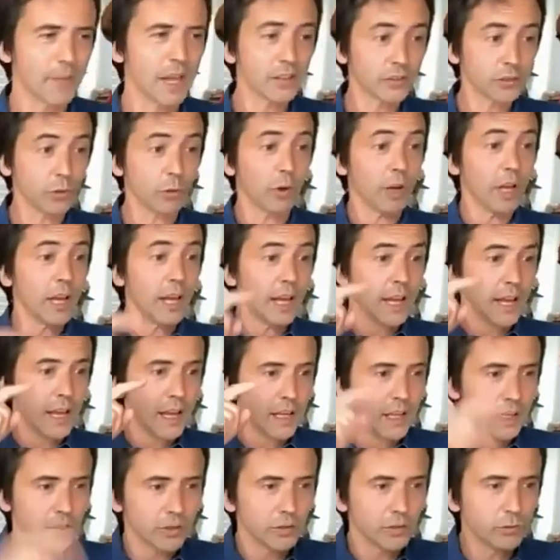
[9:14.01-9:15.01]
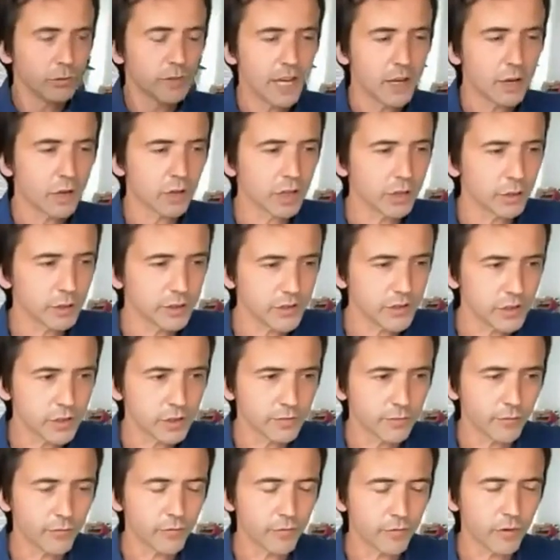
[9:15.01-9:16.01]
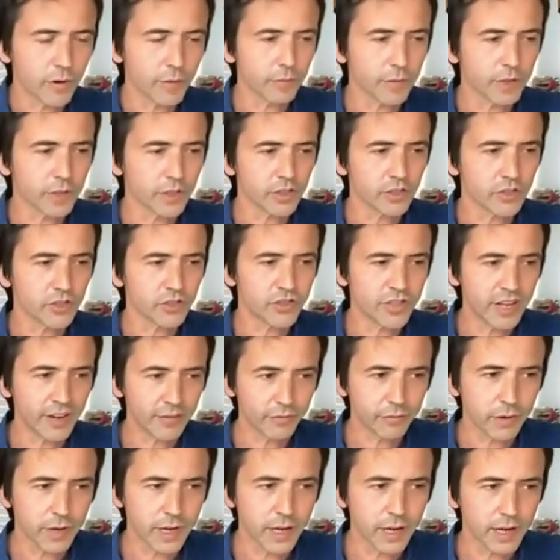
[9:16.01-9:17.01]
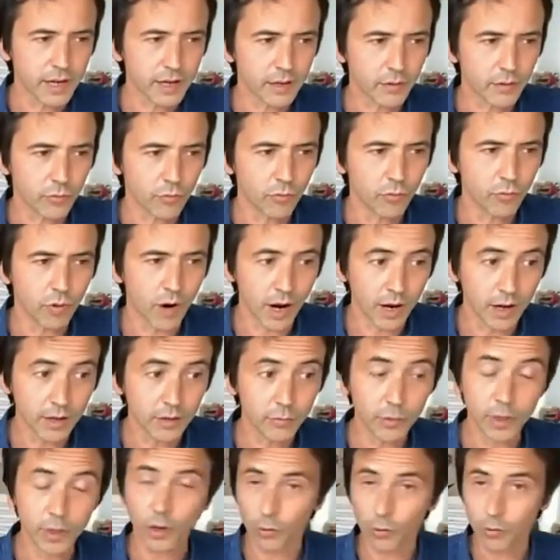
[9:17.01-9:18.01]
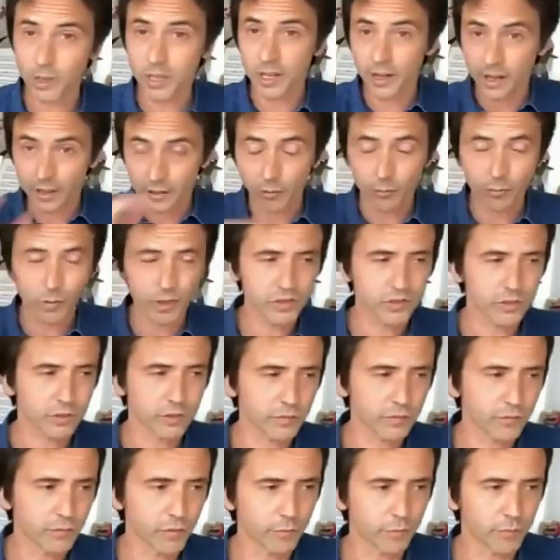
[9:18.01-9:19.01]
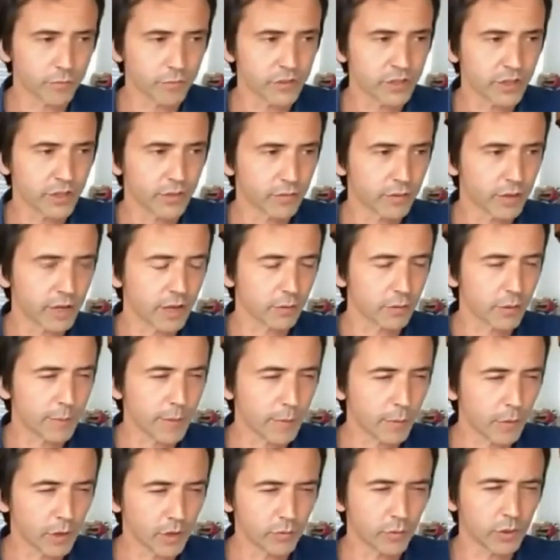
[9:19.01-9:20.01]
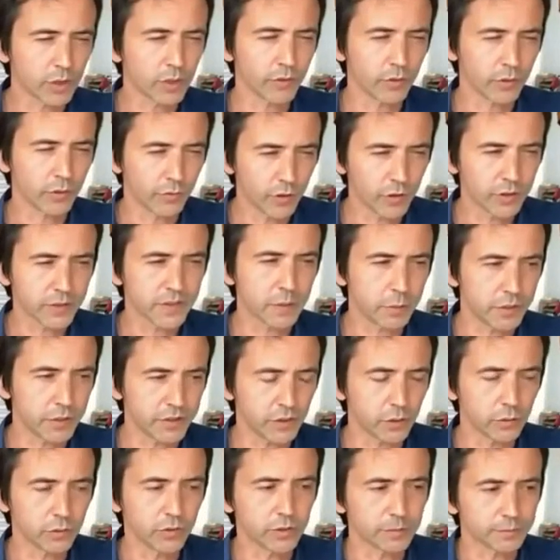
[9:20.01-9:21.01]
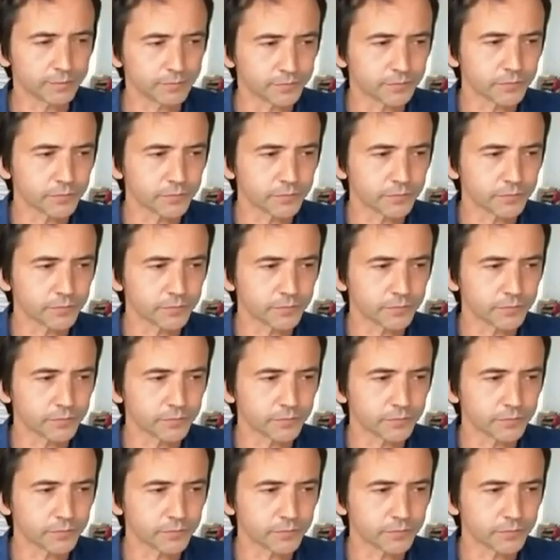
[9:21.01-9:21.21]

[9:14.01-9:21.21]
So today a question from Jeffrey Wang. We already had a question from Jeffrey, I remember, in one of the first episodes.